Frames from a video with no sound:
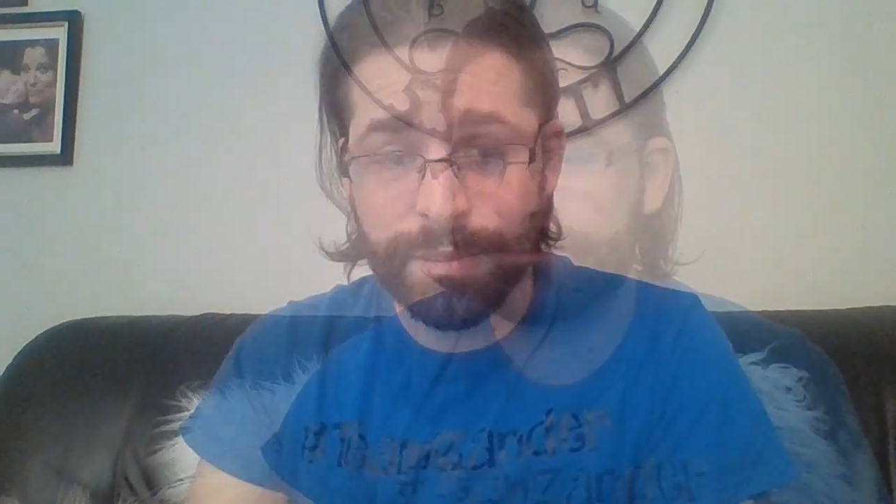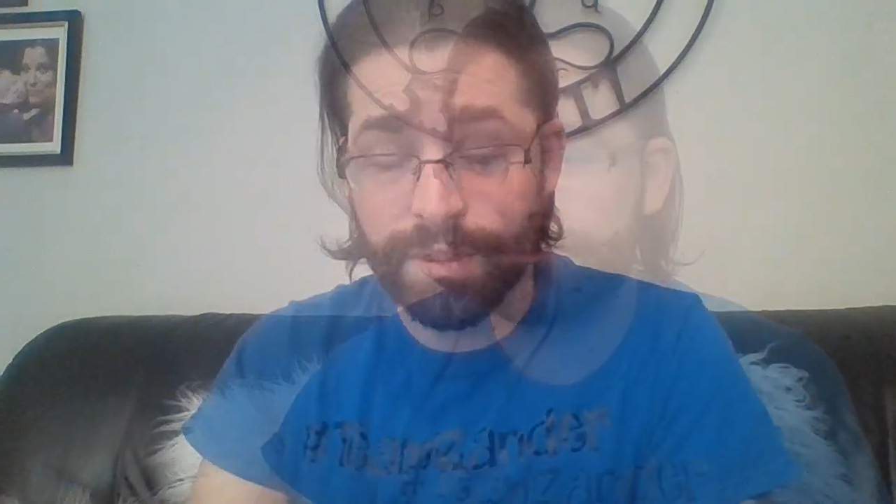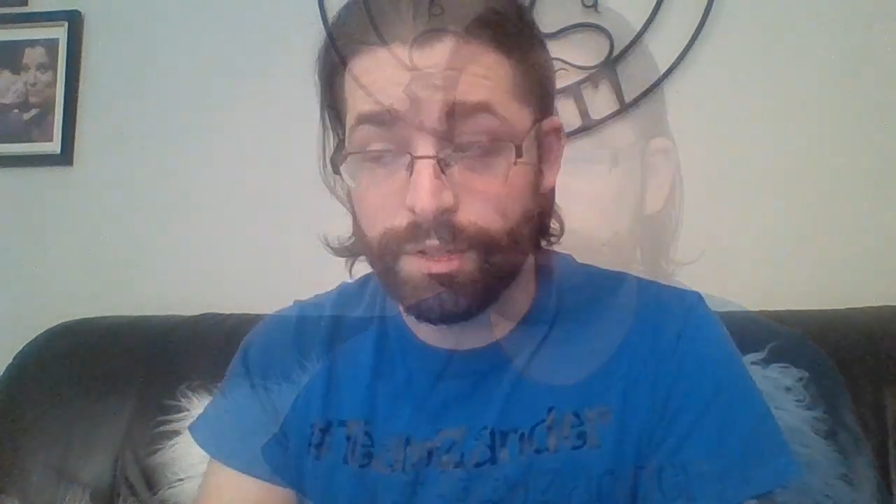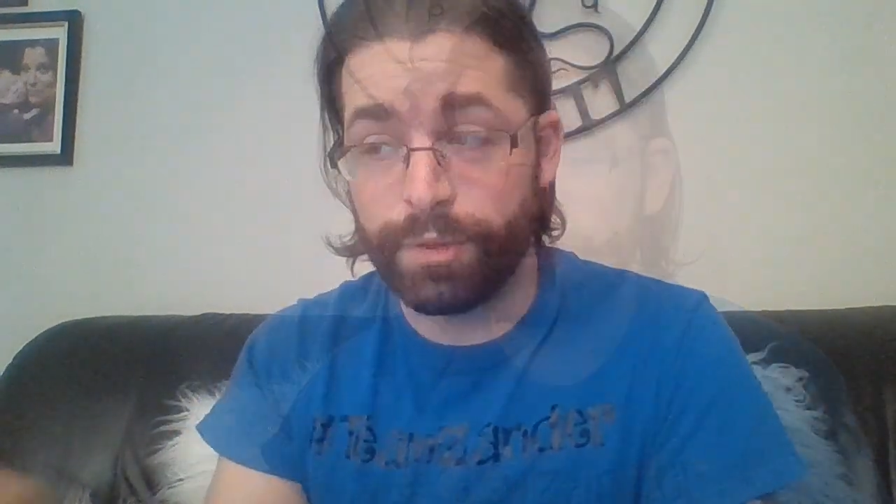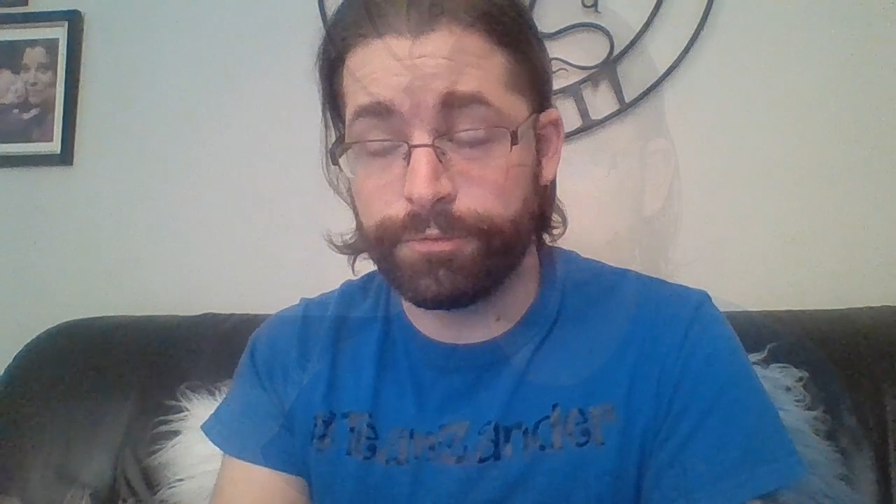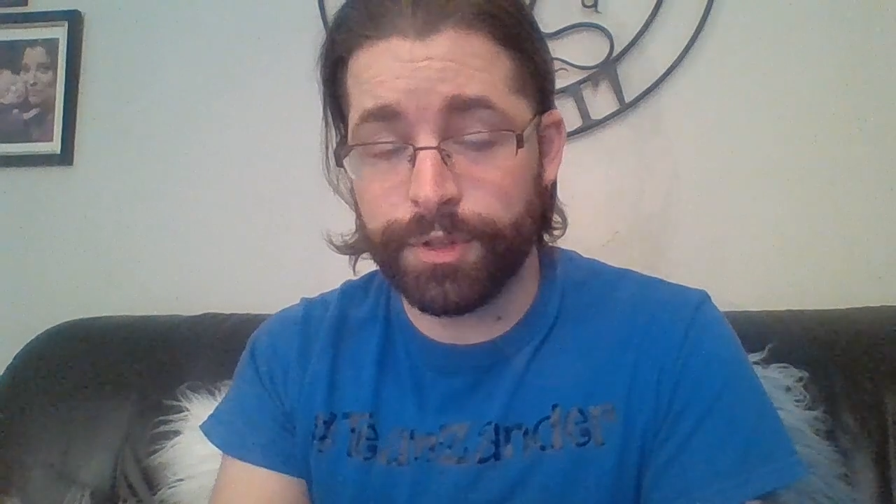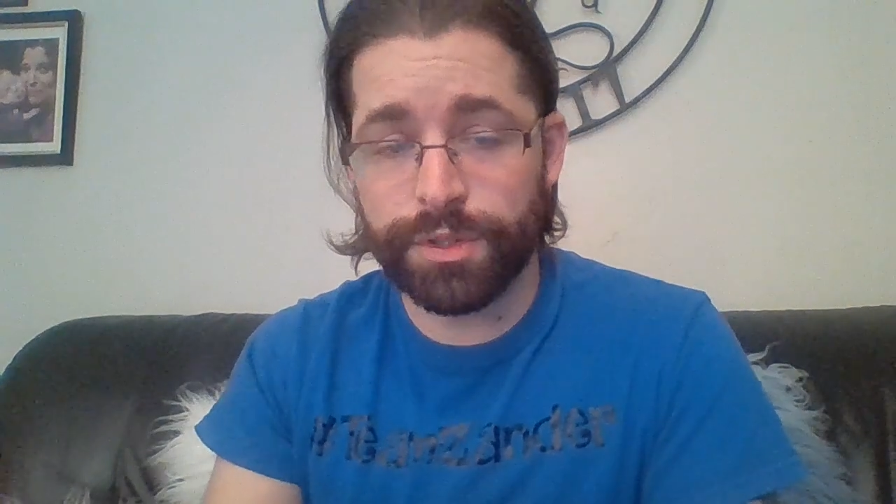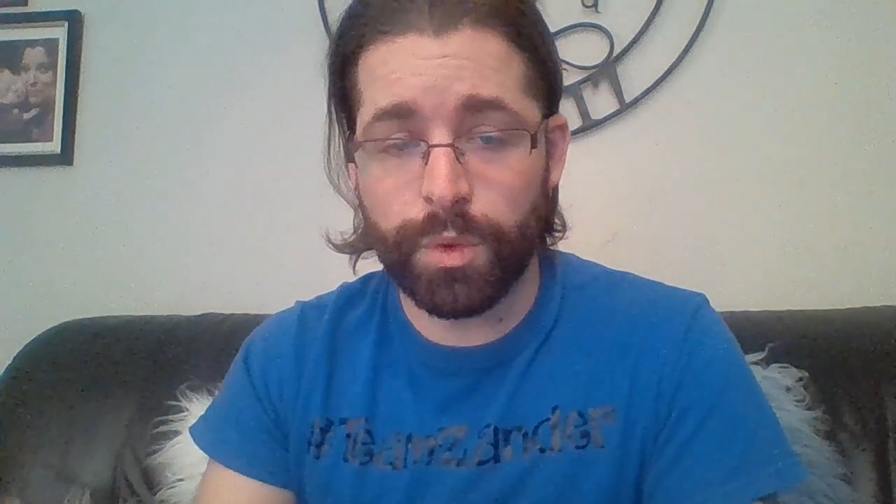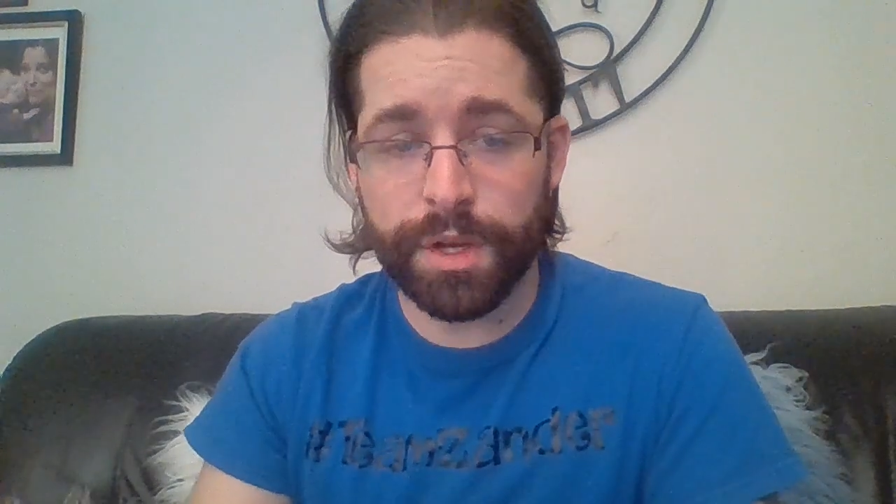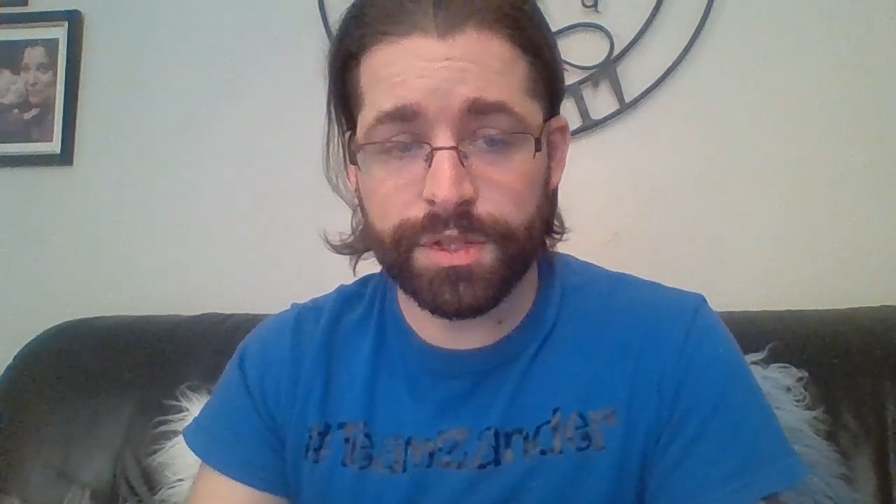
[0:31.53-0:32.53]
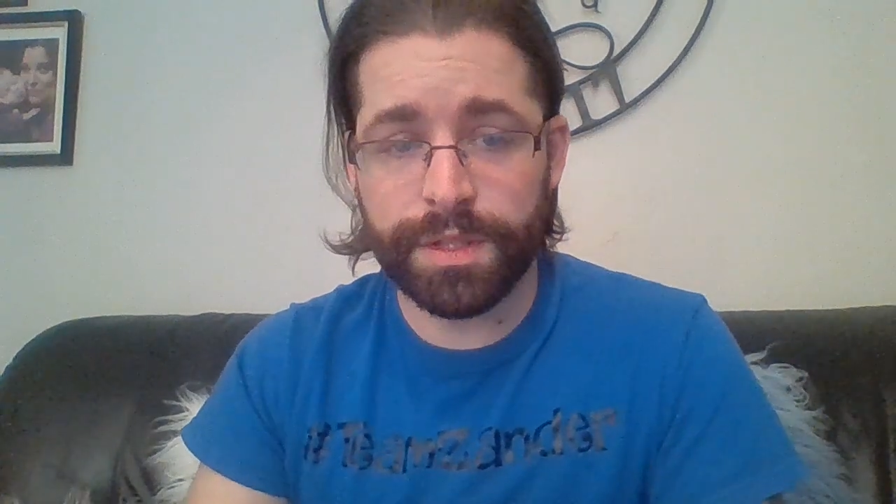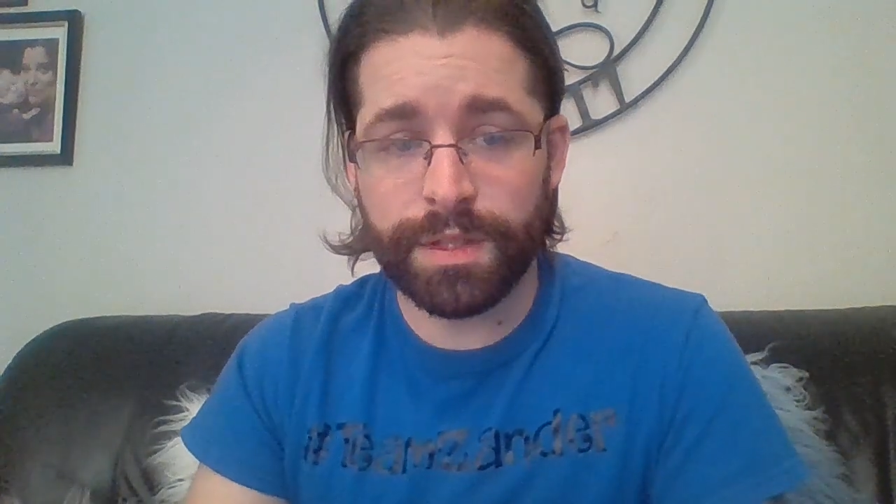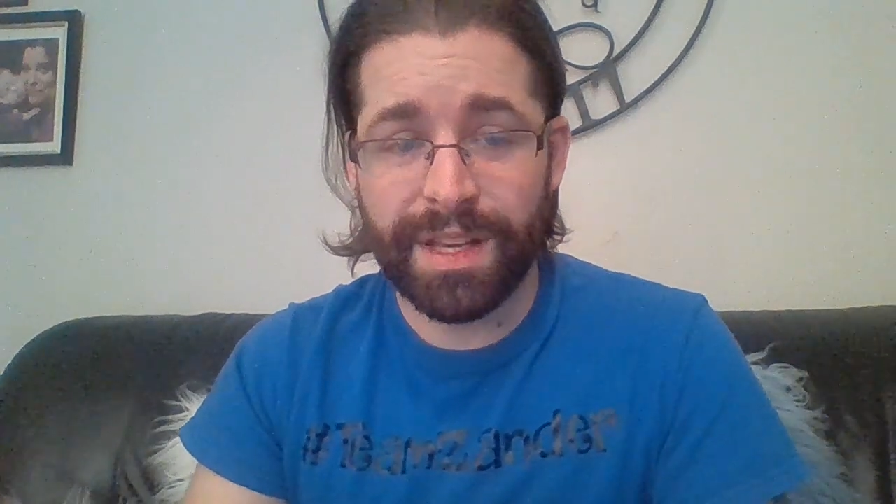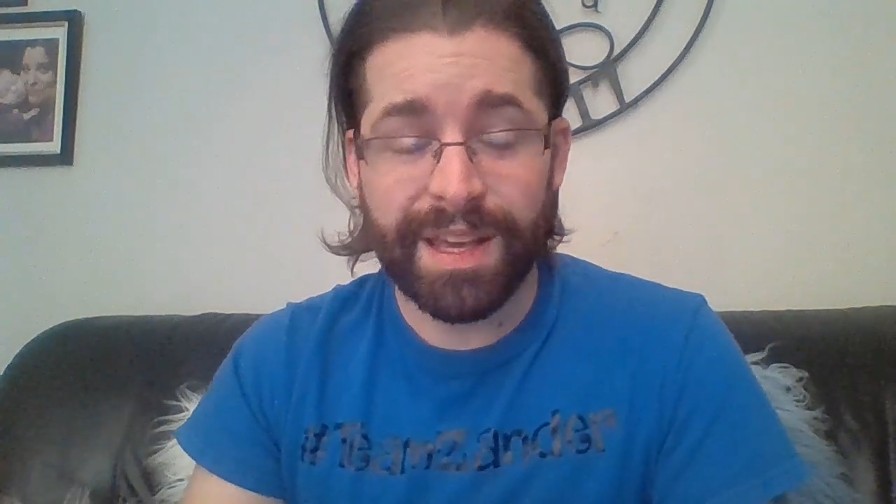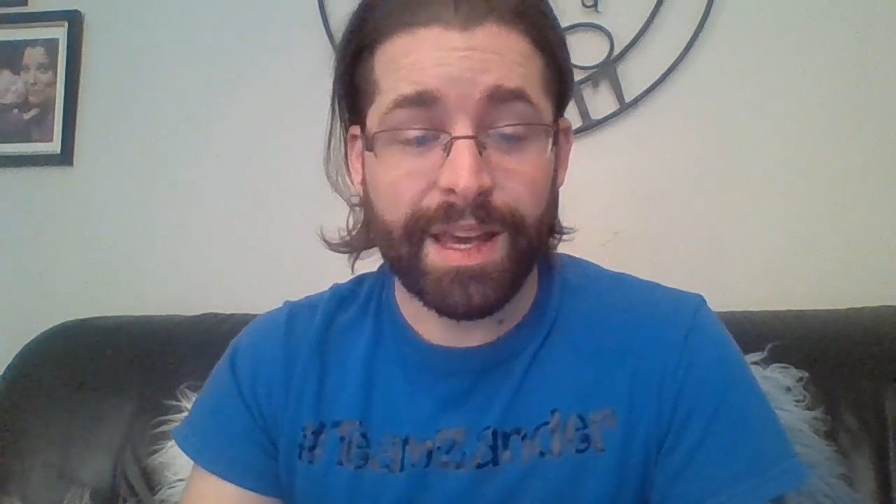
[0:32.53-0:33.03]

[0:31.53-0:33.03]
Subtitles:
so first question,